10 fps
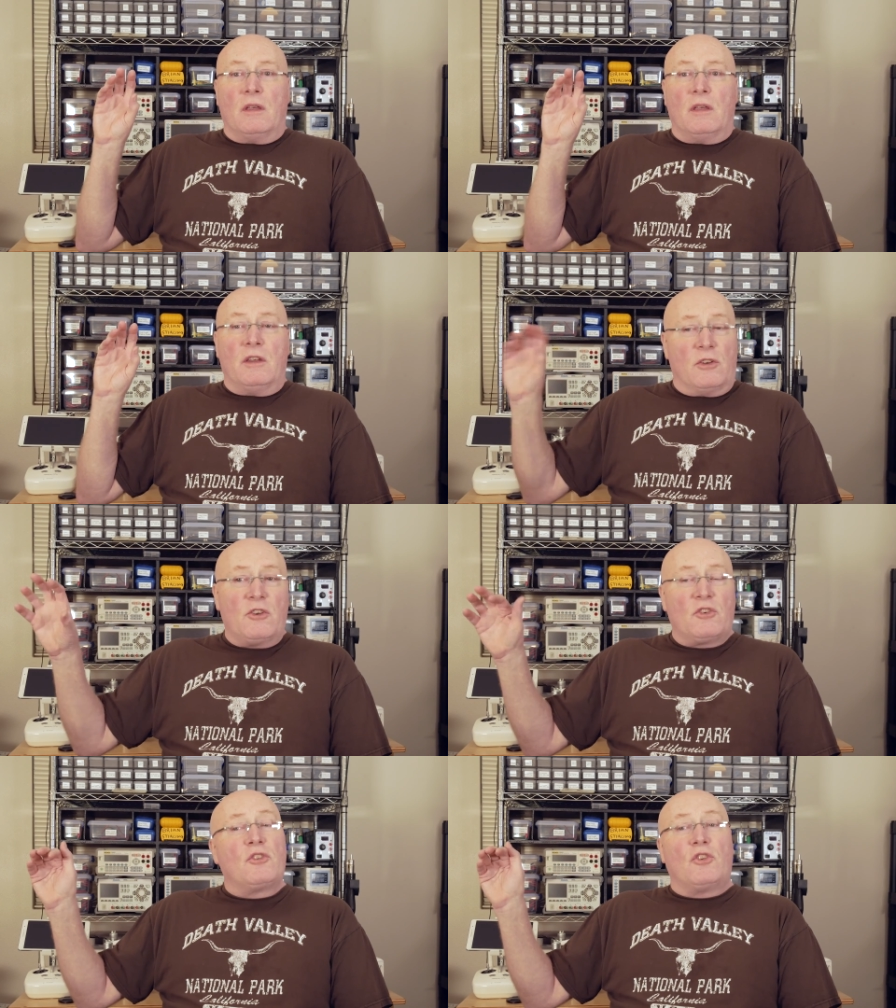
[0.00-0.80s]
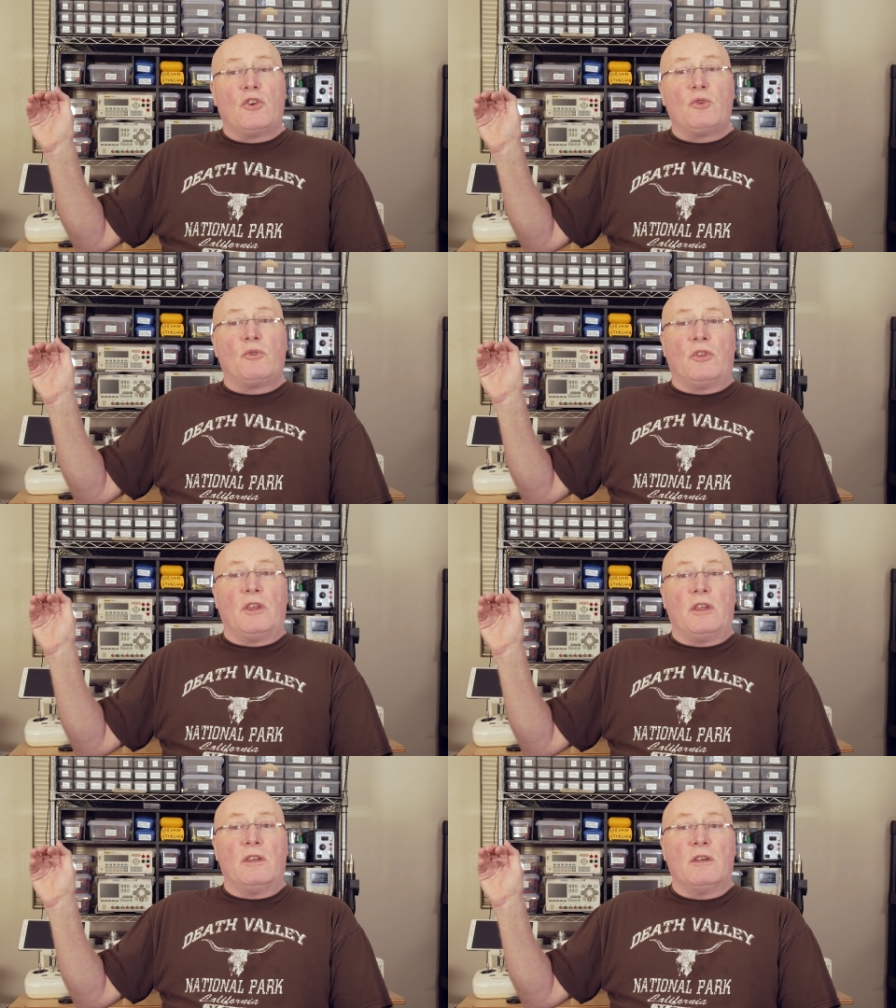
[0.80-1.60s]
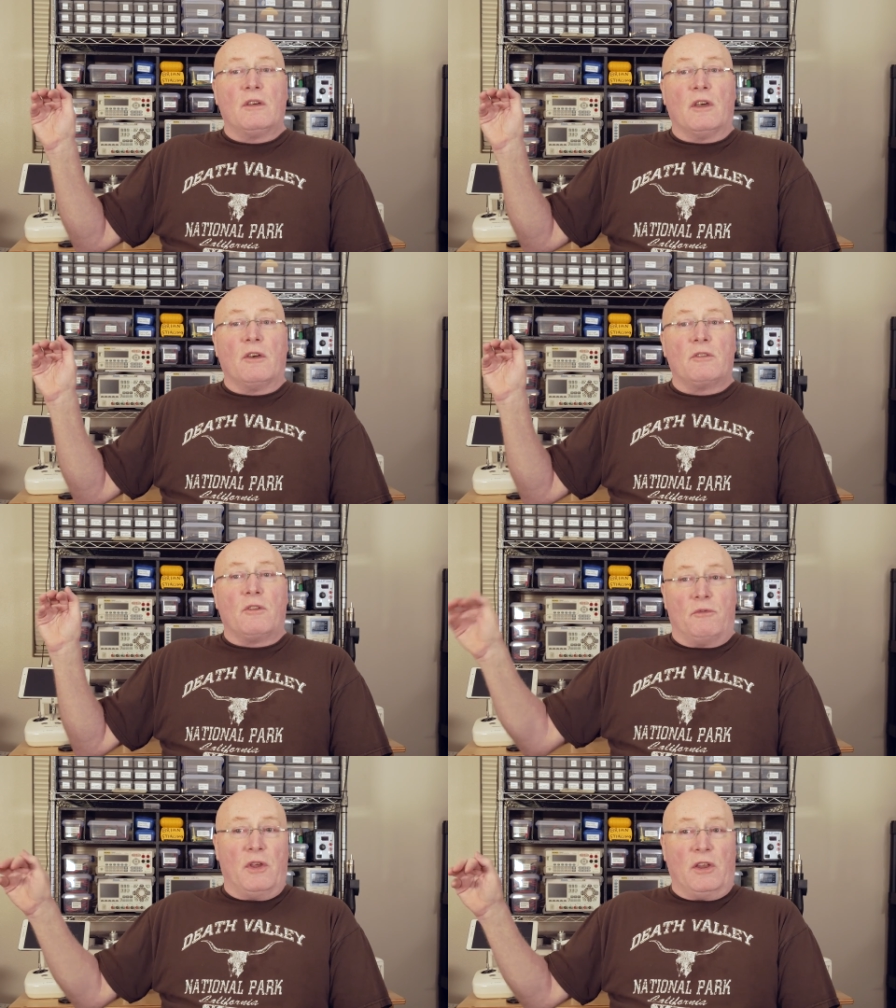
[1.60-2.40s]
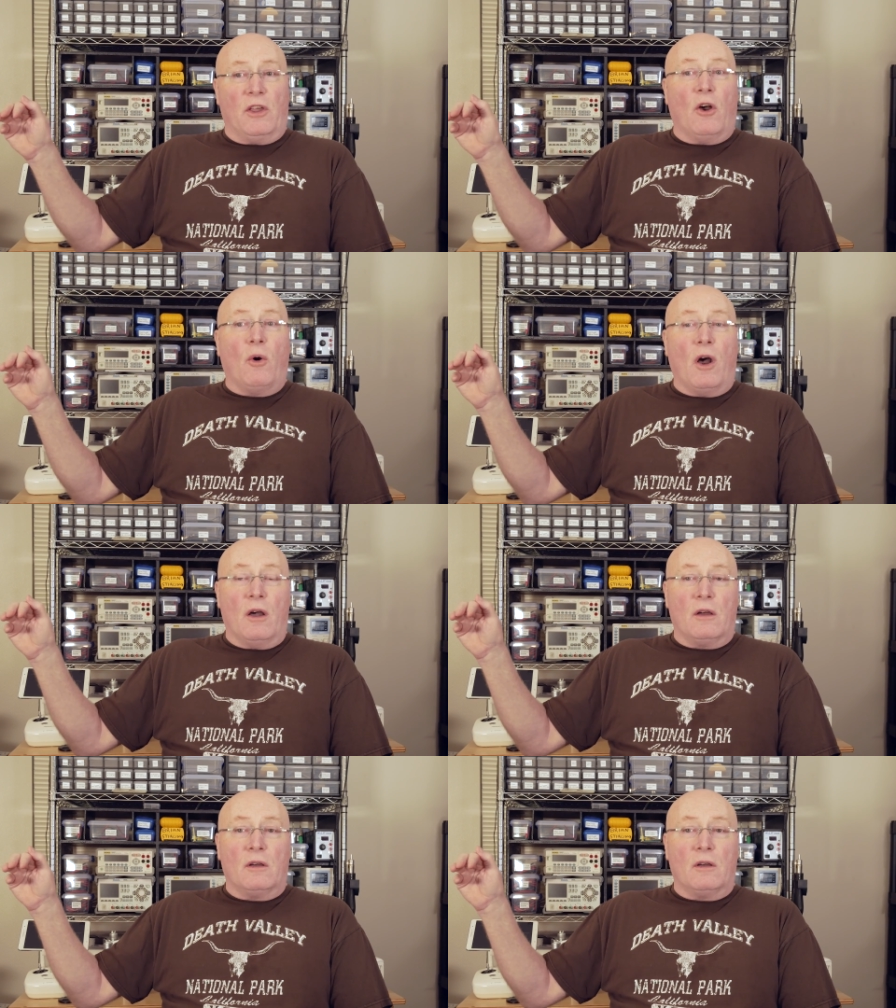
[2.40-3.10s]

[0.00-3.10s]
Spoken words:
in addition to the video